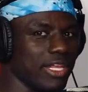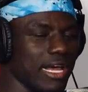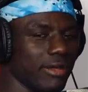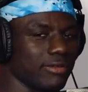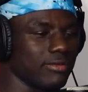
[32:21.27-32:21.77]
weed
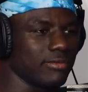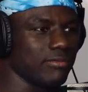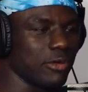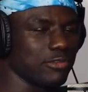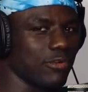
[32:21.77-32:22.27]
out
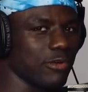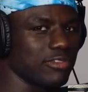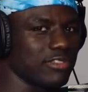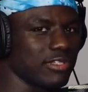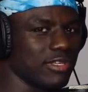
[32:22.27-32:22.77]
most
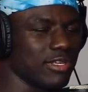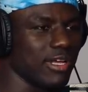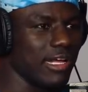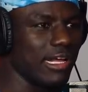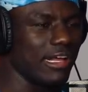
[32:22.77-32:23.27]
folks.
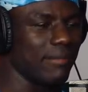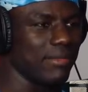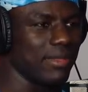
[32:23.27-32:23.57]
Um,